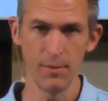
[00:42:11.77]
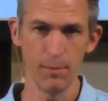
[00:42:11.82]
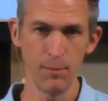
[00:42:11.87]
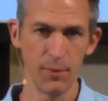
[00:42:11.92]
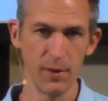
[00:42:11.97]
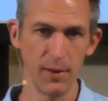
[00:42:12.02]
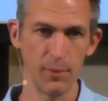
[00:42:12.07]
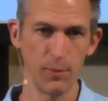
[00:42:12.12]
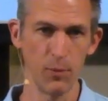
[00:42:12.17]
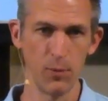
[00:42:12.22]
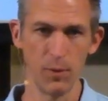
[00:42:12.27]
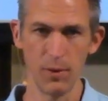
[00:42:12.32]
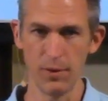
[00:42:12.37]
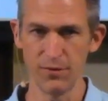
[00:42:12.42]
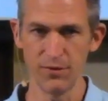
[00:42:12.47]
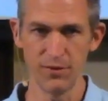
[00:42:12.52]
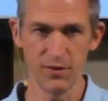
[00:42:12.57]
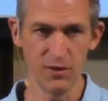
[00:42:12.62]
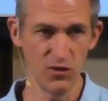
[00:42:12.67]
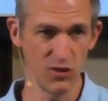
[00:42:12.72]
people will
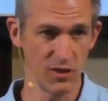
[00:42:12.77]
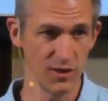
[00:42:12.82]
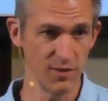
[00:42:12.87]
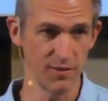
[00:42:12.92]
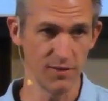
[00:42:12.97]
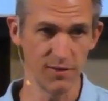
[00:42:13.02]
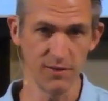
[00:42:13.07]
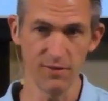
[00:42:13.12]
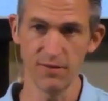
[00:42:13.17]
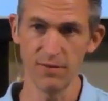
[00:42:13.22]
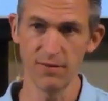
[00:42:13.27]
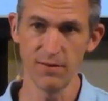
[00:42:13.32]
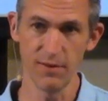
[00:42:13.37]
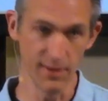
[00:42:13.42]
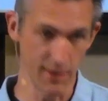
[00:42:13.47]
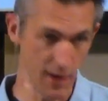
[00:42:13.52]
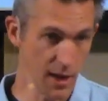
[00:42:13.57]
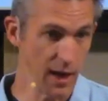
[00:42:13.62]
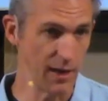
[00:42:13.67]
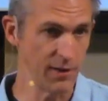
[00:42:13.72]
see Jesus
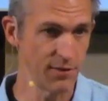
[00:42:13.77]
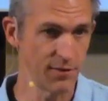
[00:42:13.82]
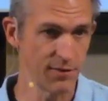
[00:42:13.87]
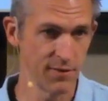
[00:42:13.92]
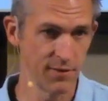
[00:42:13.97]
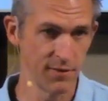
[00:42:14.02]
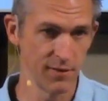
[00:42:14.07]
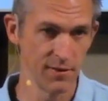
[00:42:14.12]
in us,